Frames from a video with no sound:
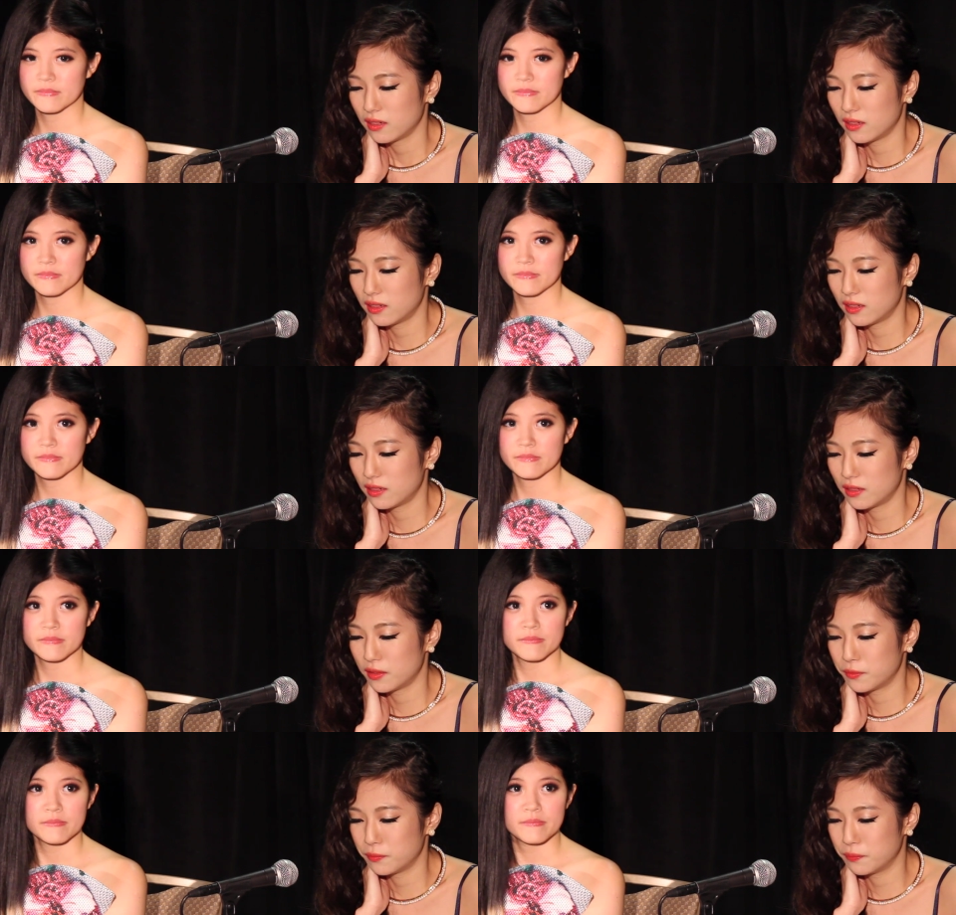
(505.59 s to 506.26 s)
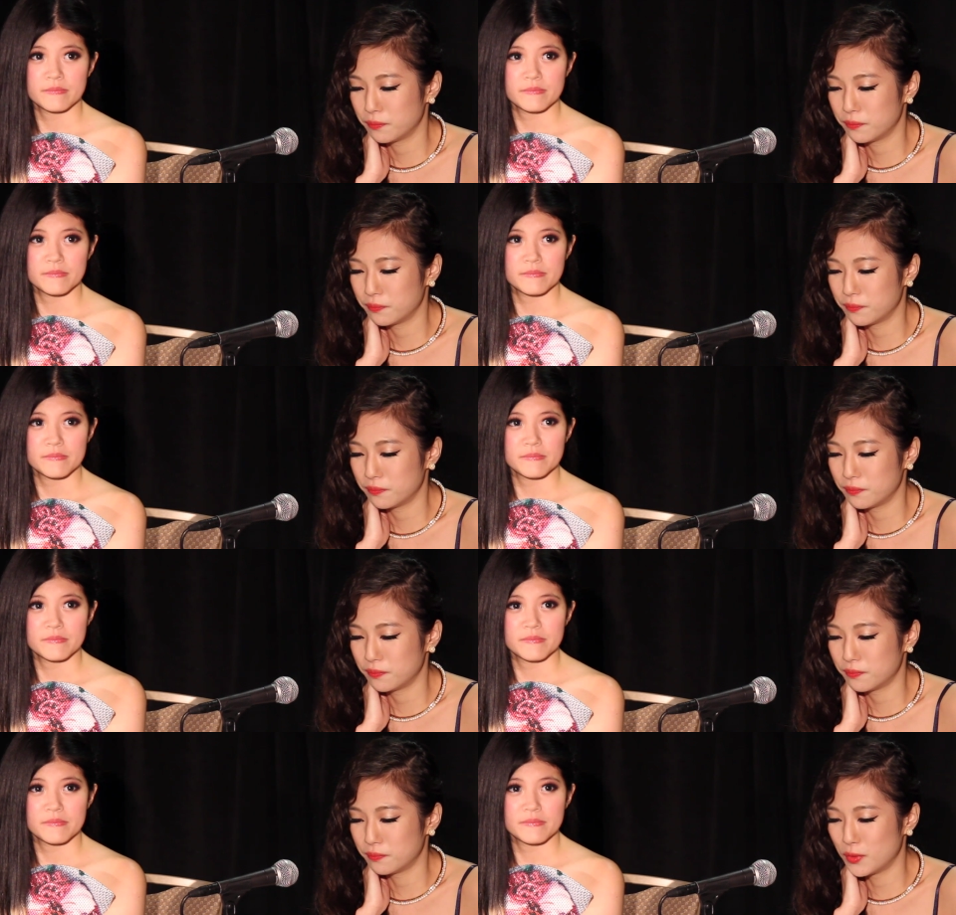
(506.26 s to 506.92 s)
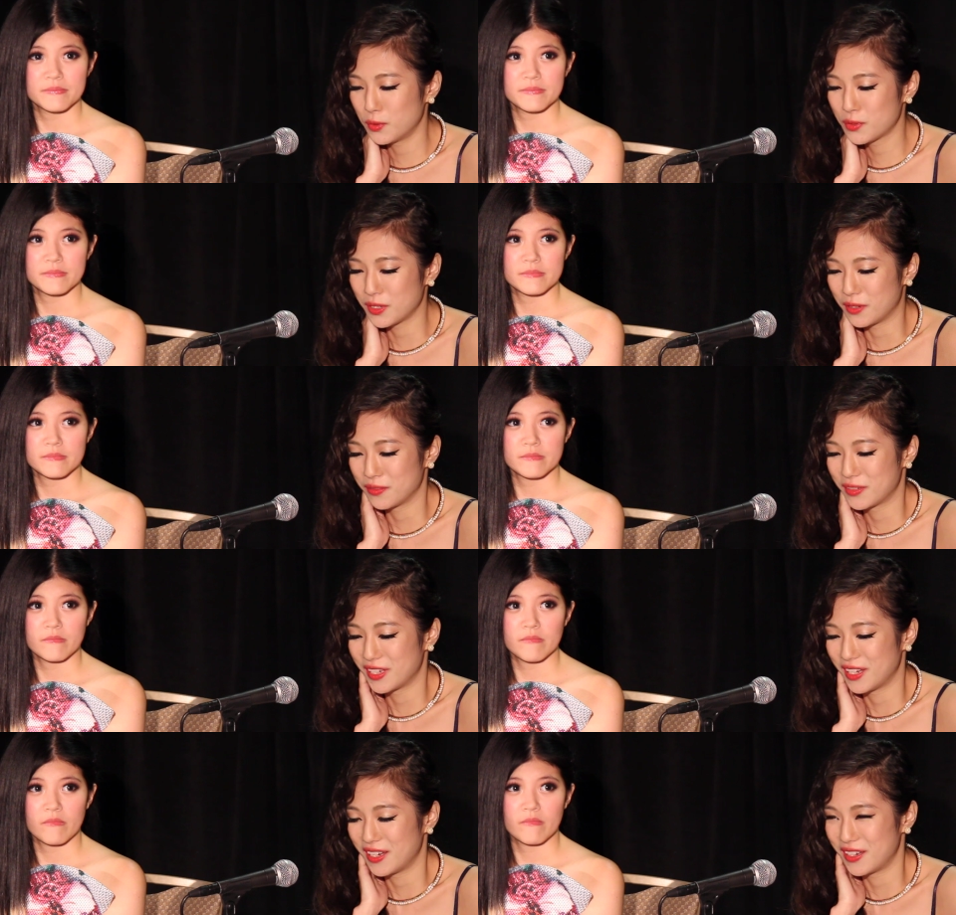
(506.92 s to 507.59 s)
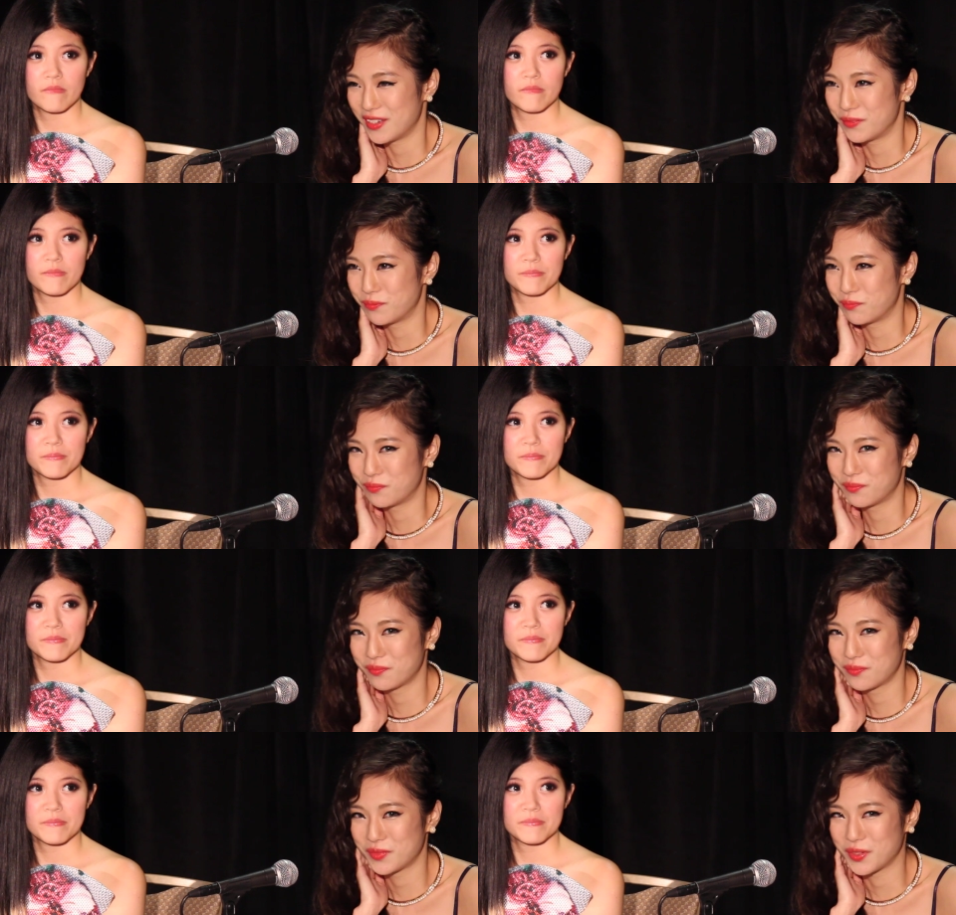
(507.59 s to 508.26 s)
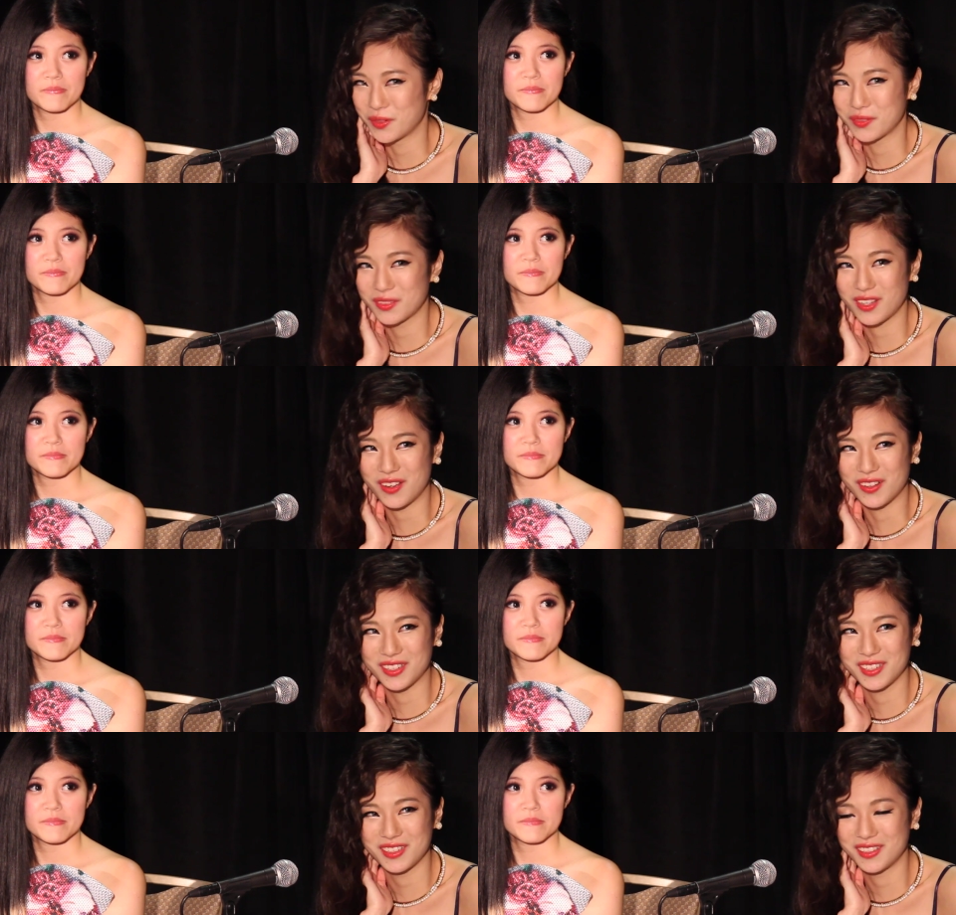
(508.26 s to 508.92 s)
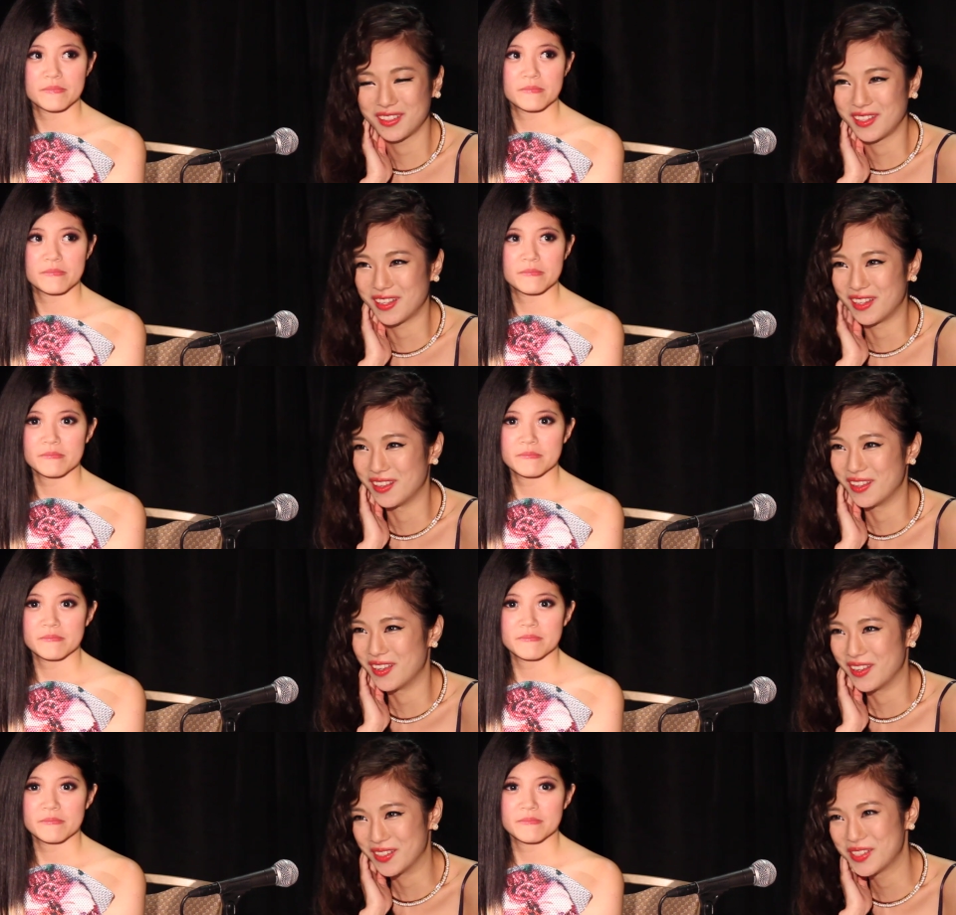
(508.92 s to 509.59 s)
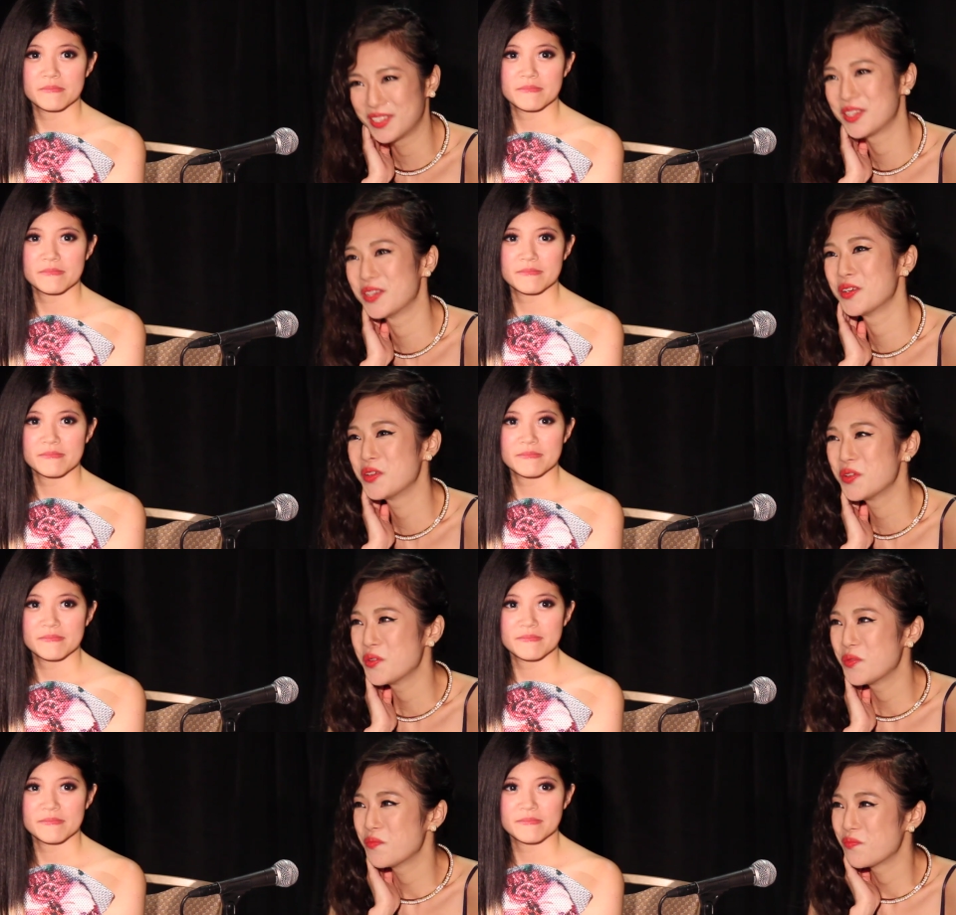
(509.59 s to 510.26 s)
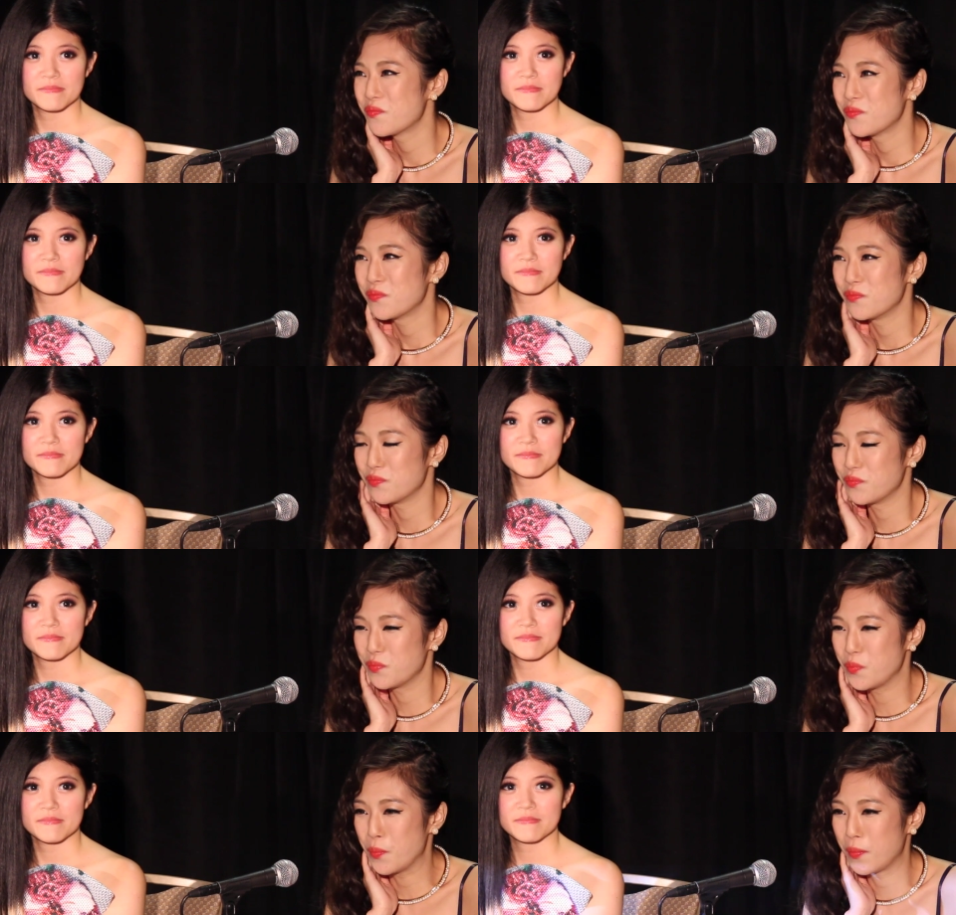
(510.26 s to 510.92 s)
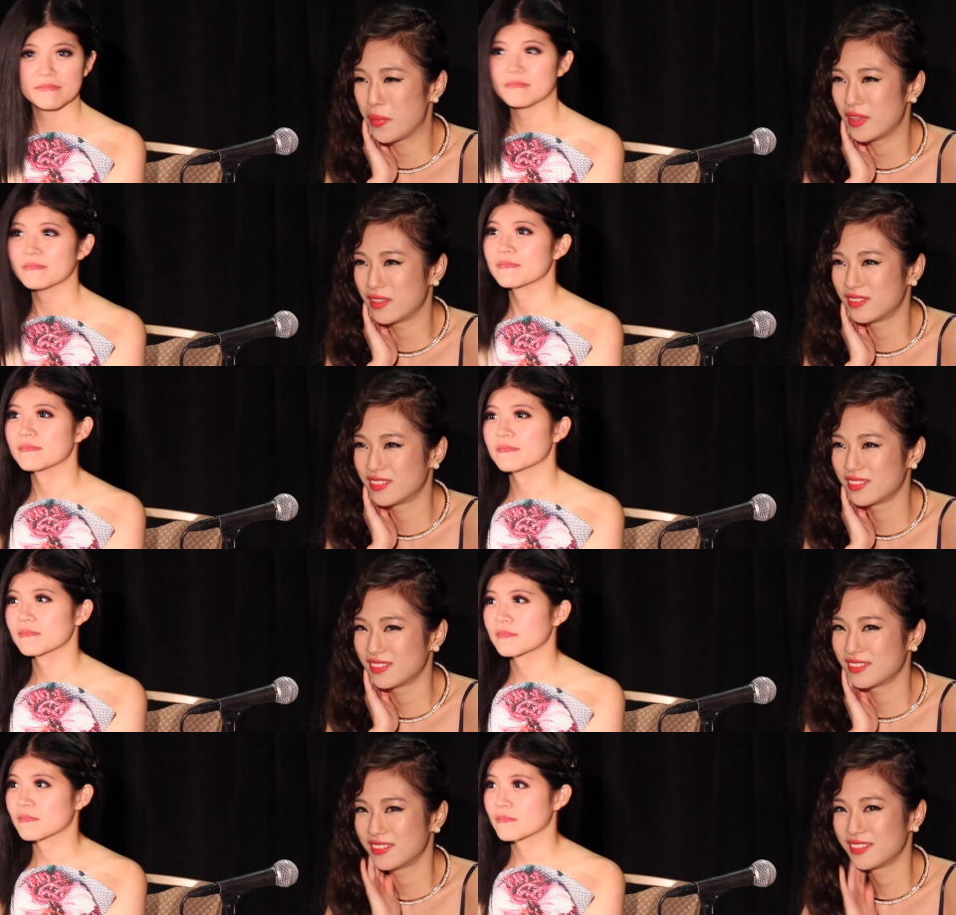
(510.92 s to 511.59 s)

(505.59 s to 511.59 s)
Speaker 1: um, most of the time, I don't talk a lot but